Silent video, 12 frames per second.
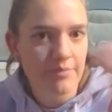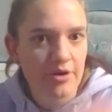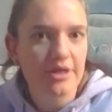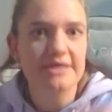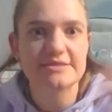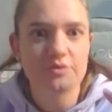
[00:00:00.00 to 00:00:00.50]

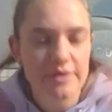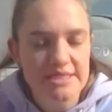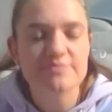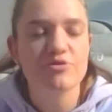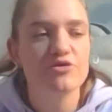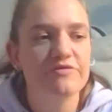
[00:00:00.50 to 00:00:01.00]
body's
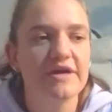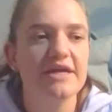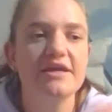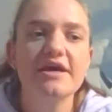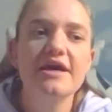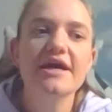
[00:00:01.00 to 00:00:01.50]
always
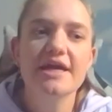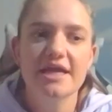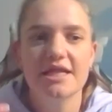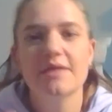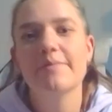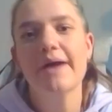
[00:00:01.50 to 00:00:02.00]
moving,
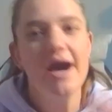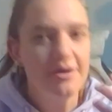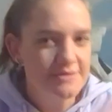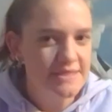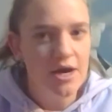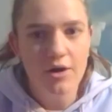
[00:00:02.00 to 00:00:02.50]
getting their
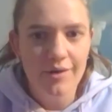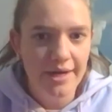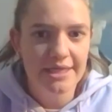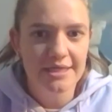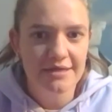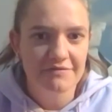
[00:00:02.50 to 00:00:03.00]
bowels
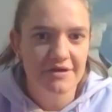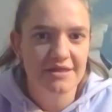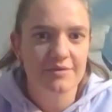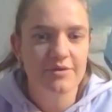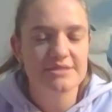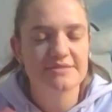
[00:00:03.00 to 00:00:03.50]
going and
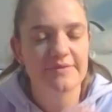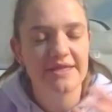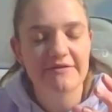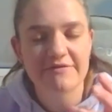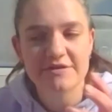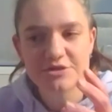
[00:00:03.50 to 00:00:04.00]
everything. Whereas when
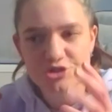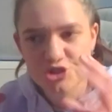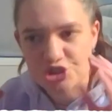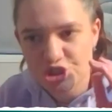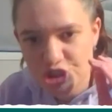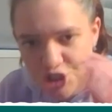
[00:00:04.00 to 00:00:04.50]
they're
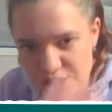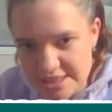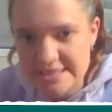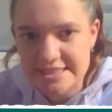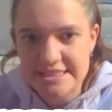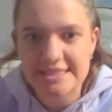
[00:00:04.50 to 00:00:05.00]

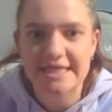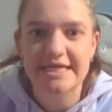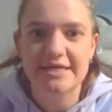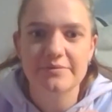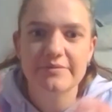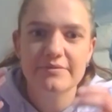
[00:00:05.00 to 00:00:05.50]
just
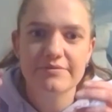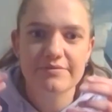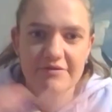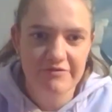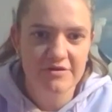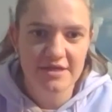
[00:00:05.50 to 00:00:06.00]
asleep,
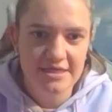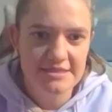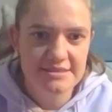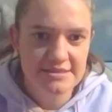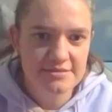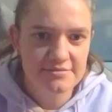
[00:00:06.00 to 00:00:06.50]

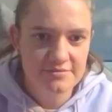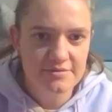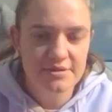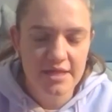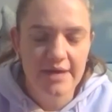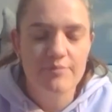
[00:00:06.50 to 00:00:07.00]
everything's
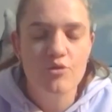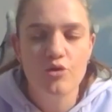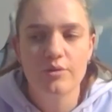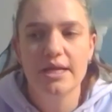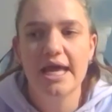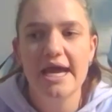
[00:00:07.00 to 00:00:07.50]
like
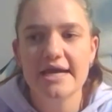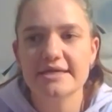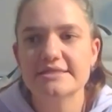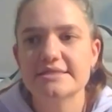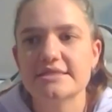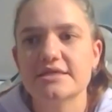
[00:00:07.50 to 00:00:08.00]
more
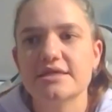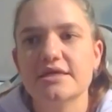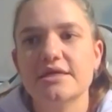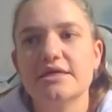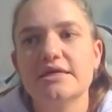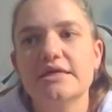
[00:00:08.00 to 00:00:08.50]
relaxed.
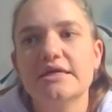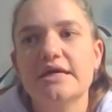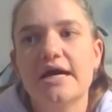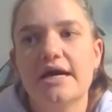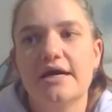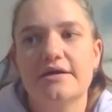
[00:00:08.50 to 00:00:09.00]

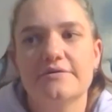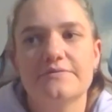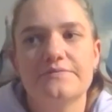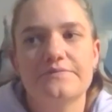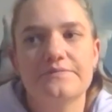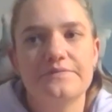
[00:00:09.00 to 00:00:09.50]

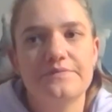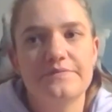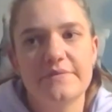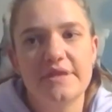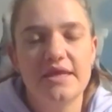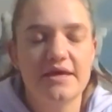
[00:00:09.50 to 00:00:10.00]

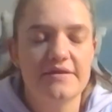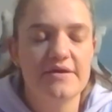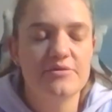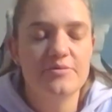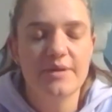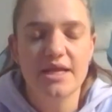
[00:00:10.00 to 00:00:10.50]
Yeah, that
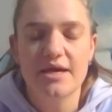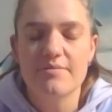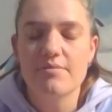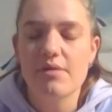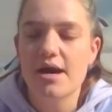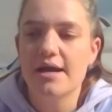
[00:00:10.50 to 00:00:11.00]
would be like
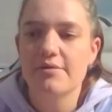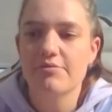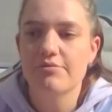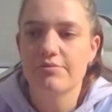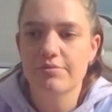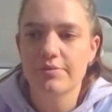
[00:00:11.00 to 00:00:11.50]
my
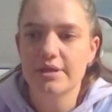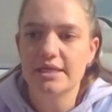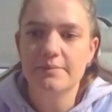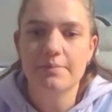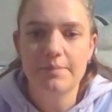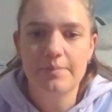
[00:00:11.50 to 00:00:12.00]

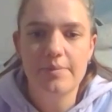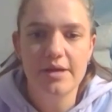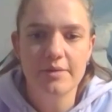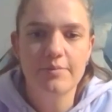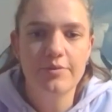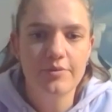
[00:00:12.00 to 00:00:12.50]
really
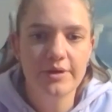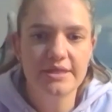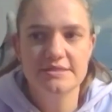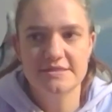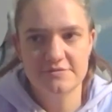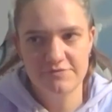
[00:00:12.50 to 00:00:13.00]
big
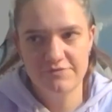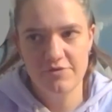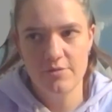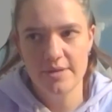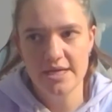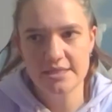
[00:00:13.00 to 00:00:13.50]
points
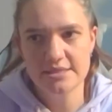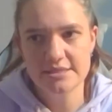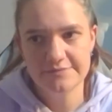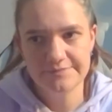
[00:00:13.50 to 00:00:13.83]
from it.